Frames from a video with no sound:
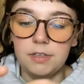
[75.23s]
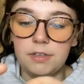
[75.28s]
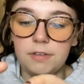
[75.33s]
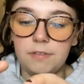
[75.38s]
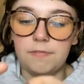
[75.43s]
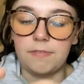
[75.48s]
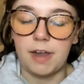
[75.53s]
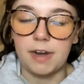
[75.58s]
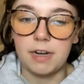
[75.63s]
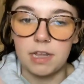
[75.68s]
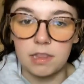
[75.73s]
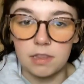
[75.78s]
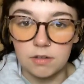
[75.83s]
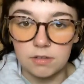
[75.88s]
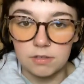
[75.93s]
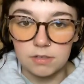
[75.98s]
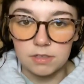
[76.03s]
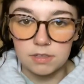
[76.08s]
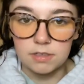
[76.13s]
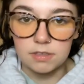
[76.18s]
finding
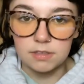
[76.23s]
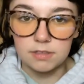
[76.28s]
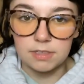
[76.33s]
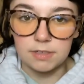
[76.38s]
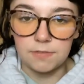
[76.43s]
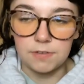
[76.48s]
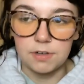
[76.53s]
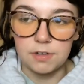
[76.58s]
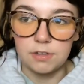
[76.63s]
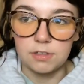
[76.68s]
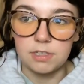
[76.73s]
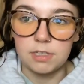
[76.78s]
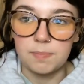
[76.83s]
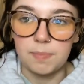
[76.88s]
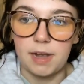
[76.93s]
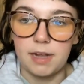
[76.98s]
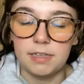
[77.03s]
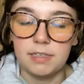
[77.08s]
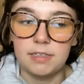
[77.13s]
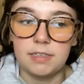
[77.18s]
those difficult
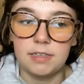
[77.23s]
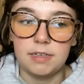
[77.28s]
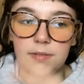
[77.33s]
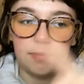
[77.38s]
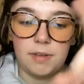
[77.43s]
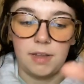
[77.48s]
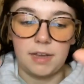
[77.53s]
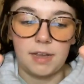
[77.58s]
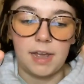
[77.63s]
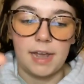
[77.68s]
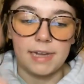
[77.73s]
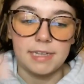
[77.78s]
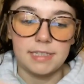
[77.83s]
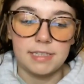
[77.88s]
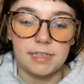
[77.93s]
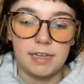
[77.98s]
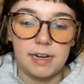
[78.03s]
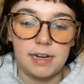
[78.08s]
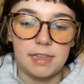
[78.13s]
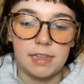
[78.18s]
spots and
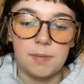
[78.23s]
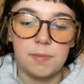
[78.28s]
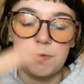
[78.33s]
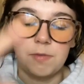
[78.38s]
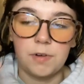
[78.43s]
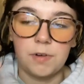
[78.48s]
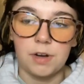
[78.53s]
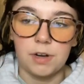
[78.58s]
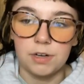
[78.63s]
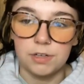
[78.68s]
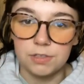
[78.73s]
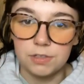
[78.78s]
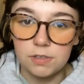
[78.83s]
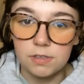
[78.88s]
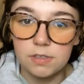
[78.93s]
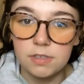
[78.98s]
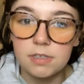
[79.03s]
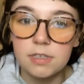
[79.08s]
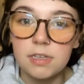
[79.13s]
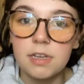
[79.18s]
isolating them in
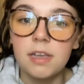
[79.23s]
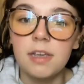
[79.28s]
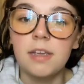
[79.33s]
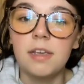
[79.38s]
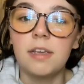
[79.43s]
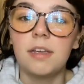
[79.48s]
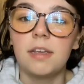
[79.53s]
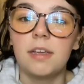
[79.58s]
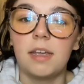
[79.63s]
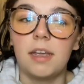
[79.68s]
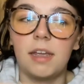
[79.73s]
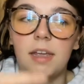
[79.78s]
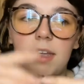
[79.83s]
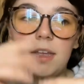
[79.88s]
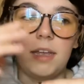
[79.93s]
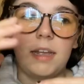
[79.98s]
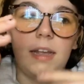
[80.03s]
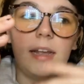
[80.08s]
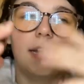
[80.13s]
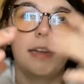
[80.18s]
rehearsals,
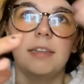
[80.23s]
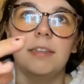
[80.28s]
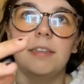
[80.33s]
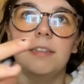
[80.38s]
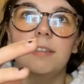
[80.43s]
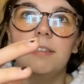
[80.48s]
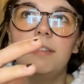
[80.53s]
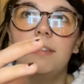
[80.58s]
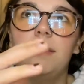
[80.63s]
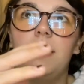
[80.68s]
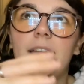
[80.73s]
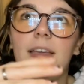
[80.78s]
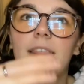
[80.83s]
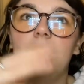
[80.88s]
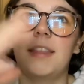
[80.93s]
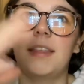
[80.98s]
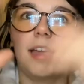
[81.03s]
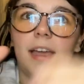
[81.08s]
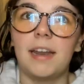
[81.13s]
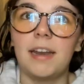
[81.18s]
and
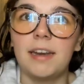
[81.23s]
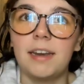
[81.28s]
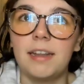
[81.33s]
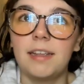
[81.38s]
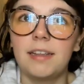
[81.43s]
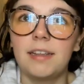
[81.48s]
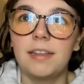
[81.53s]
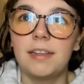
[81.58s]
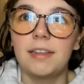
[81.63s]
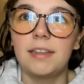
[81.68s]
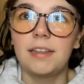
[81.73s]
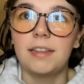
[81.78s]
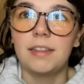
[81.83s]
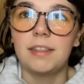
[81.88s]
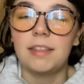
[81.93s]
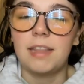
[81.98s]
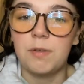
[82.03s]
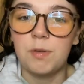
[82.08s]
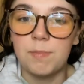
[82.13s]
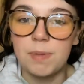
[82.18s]
then
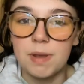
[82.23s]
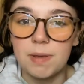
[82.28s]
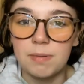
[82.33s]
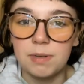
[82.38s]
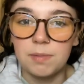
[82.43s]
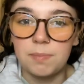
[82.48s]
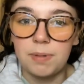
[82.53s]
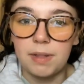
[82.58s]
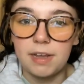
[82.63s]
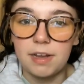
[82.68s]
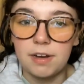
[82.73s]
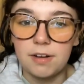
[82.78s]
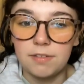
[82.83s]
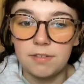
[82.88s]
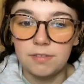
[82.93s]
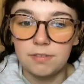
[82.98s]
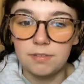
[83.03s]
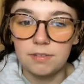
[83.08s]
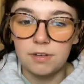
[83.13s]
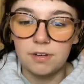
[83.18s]
they would be able to play it
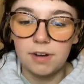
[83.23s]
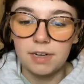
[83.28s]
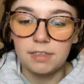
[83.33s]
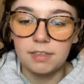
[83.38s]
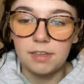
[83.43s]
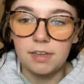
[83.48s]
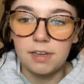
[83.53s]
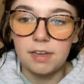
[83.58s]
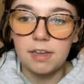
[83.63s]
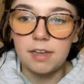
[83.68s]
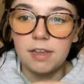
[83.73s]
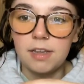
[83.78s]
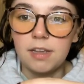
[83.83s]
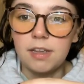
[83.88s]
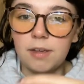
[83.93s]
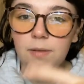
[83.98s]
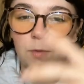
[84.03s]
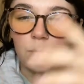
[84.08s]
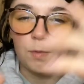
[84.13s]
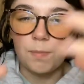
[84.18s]
correctly
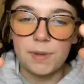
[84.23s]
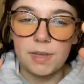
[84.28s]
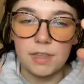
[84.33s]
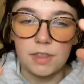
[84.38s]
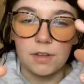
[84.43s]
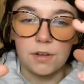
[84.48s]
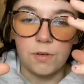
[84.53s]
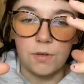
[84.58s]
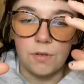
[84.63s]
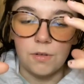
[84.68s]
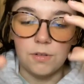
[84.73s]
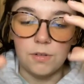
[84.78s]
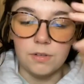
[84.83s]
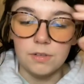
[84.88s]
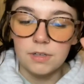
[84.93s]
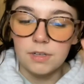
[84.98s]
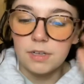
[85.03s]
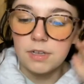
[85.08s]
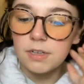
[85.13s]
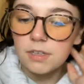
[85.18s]
would be the goal.
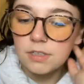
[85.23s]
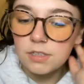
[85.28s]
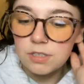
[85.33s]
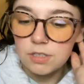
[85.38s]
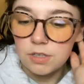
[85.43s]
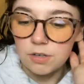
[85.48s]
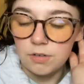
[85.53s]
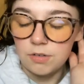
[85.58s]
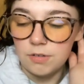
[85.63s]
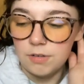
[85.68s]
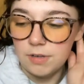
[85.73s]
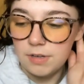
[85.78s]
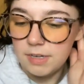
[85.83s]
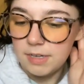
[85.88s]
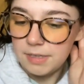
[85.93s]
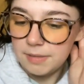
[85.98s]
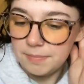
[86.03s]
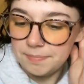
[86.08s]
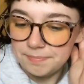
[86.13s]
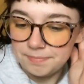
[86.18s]

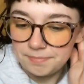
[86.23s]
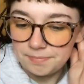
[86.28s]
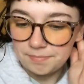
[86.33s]
So